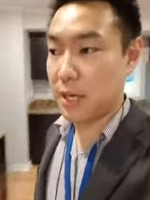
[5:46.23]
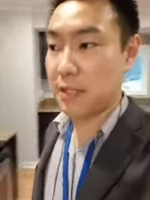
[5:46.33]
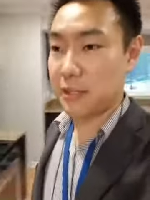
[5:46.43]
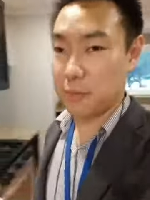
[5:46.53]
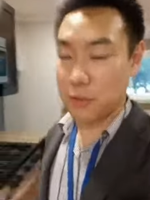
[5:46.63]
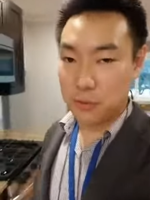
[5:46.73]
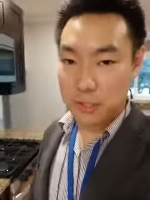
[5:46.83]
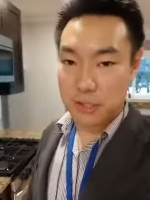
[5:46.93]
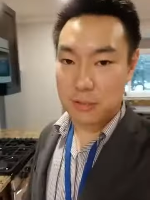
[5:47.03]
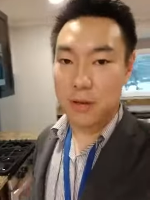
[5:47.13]
I mean, you'll see some
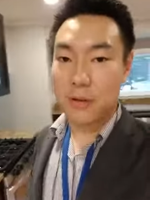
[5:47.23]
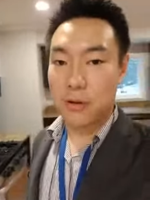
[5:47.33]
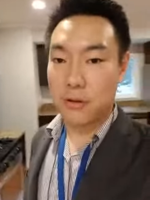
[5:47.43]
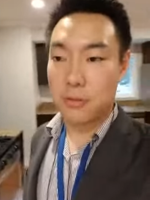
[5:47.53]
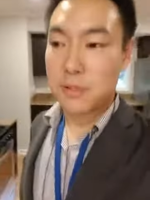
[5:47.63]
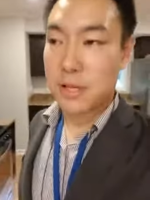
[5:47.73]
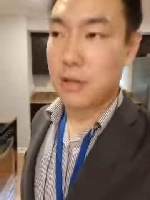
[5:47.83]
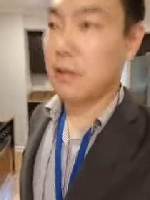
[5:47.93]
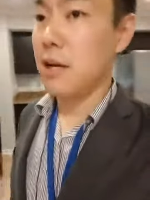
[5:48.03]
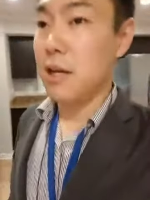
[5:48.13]
other homes that are,
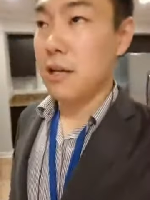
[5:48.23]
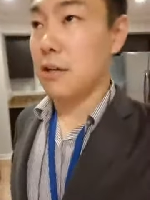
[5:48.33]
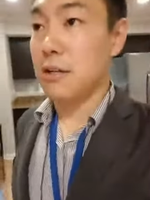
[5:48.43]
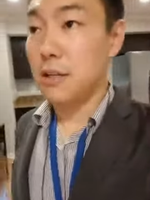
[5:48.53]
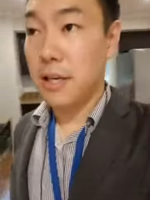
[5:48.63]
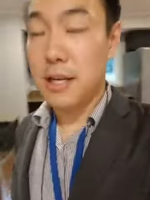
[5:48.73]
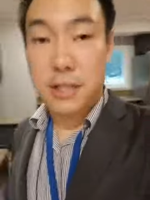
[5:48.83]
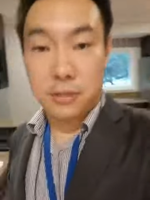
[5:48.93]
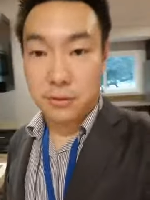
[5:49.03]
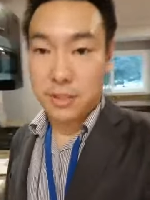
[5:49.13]
nearly identical
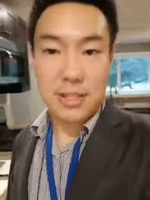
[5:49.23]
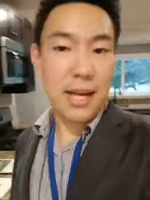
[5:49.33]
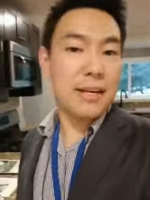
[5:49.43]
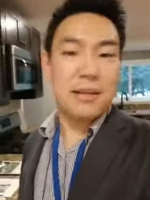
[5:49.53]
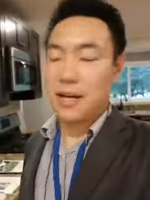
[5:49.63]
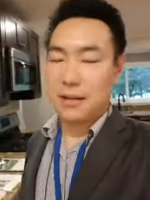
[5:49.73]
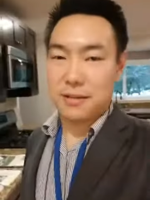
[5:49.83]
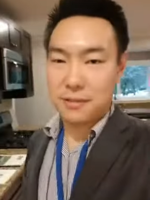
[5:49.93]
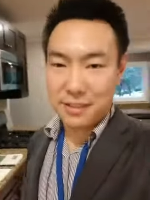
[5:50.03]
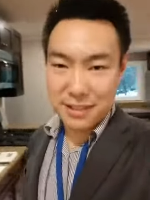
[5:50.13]
design, not
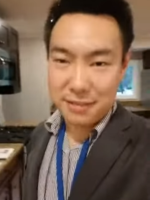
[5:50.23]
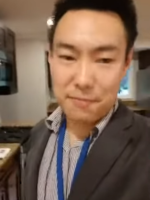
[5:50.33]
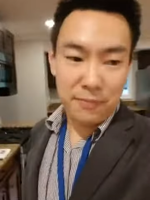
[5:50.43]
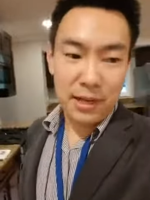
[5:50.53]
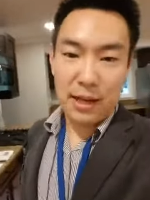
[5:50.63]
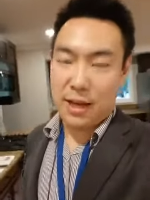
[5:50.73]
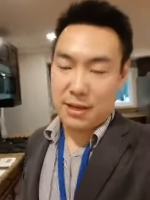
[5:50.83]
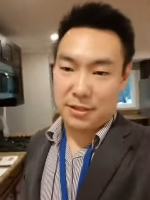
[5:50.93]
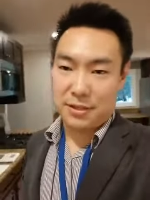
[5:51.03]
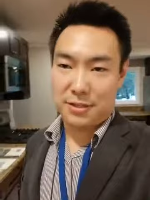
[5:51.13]
nearly
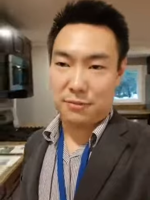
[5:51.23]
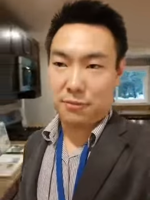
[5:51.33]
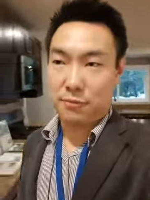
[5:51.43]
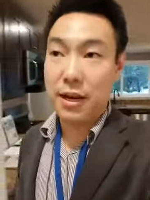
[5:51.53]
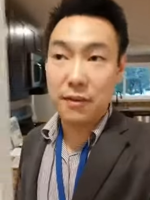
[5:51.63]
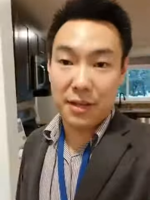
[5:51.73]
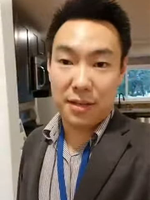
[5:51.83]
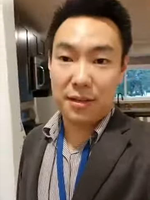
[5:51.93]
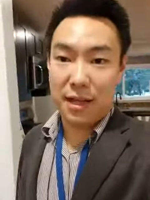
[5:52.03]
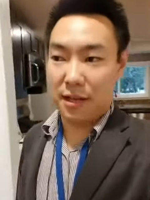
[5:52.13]
as renovated
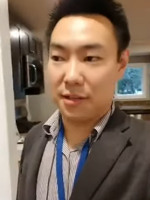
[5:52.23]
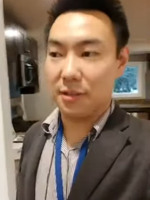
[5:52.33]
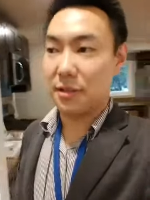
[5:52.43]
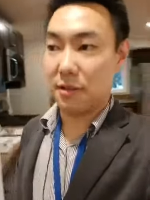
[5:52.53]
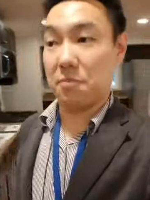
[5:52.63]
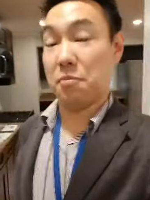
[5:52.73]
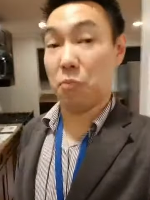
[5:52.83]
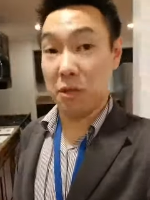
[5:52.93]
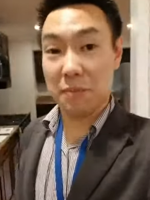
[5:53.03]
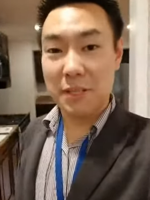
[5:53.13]
and more
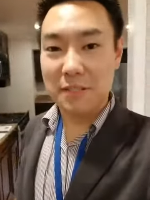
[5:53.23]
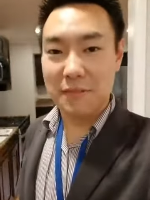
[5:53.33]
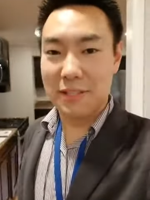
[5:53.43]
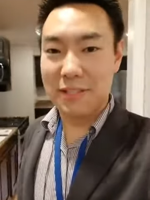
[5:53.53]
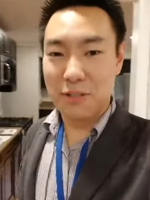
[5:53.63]
expensive than this home.